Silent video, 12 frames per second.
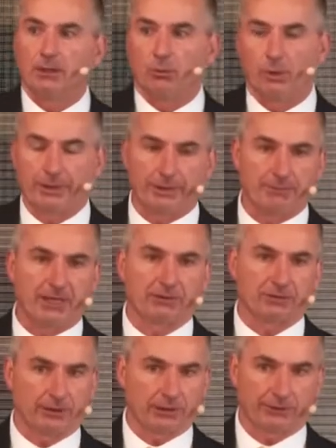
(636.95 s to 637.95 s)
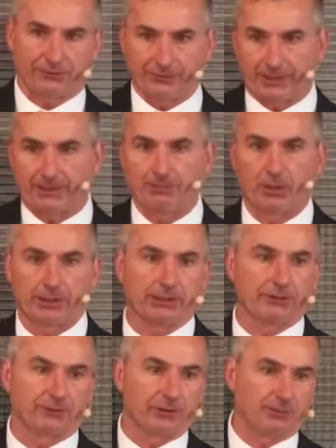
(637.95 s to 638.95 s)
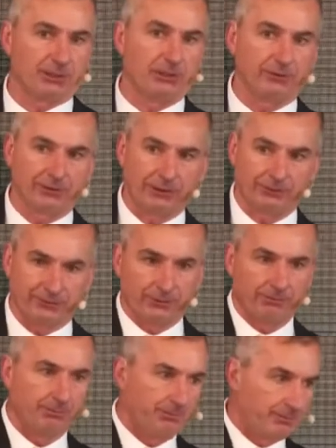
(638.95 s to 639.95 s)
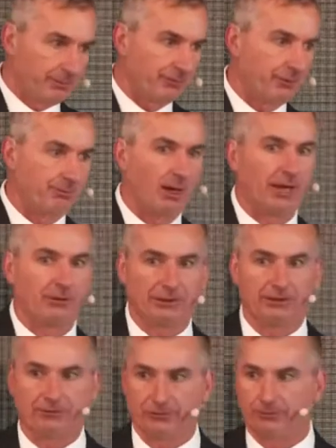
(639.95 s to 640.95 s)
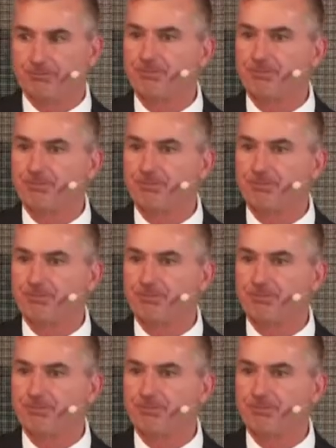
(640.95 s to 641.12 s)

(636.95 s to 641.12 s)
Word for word: One of the main targets for that market is going to be using it for, for biodiesel.